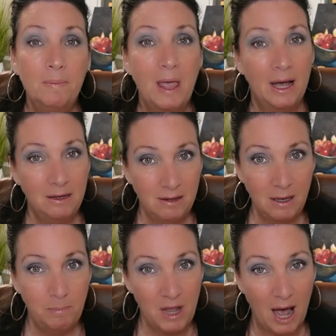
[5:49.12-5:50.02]
a
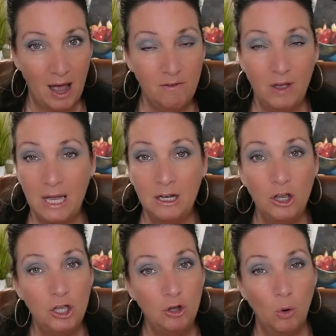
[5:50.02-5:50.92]
deep dive into
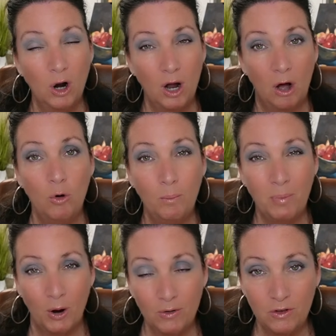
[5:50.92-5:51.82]
your own
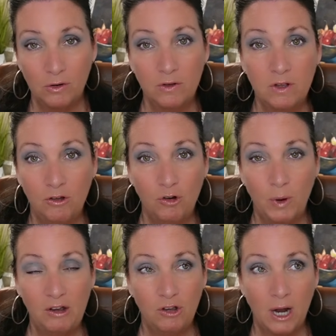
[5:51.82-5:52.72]
personal
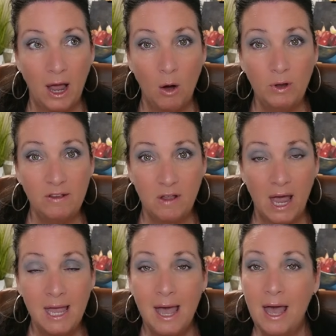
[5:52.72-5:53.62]
situation, I always
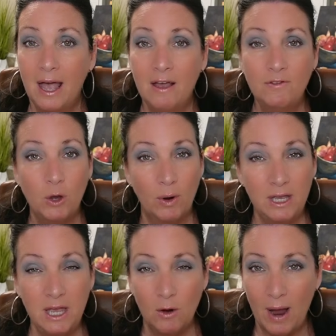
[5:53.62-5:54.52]
say, if you're a
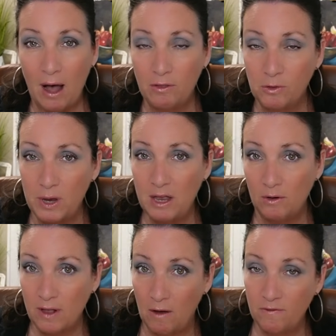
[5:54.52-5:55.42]
year out, 3
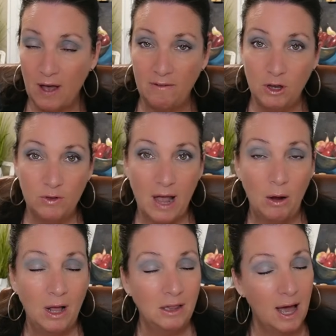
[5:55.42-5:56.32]
years out, 5 years
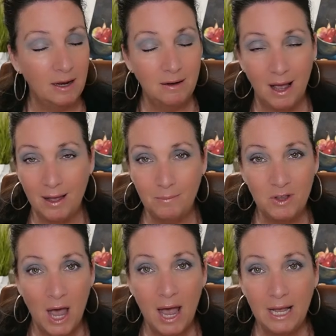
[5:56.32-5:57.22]
out, a lot of times
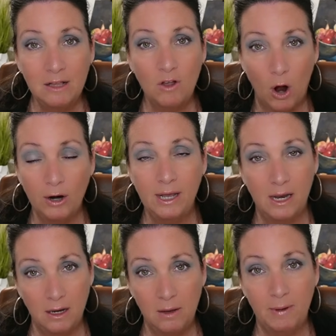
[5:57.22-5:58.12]
it's hard to get
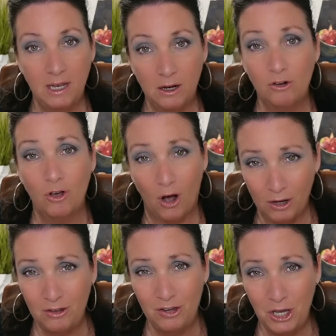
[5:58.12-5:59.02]
anybody to
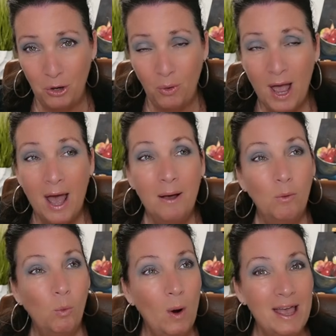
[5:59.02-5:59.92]
talk to you
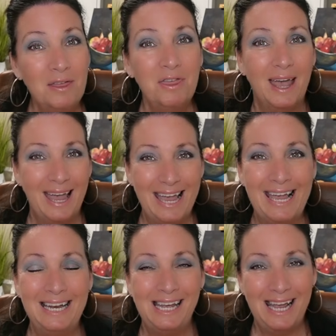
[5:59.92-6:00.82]
with
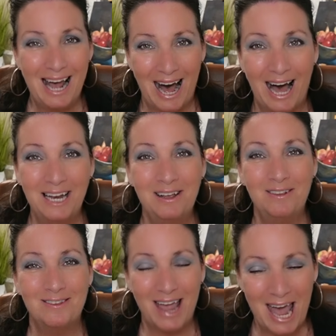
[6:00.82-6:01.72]
any
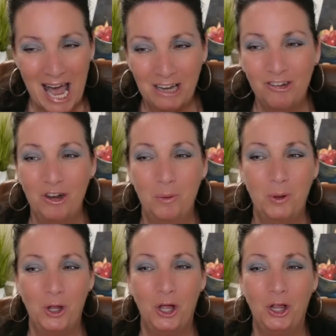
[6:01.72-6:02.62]
honest,
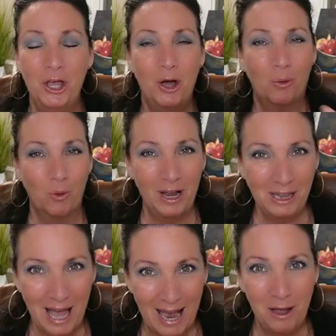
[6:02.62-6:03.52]
actionable,
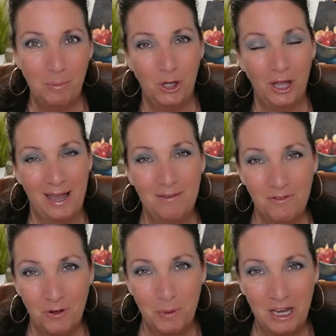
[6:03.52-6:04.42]
reliable
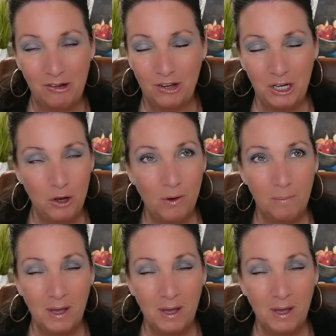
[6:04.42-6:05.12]
information. You can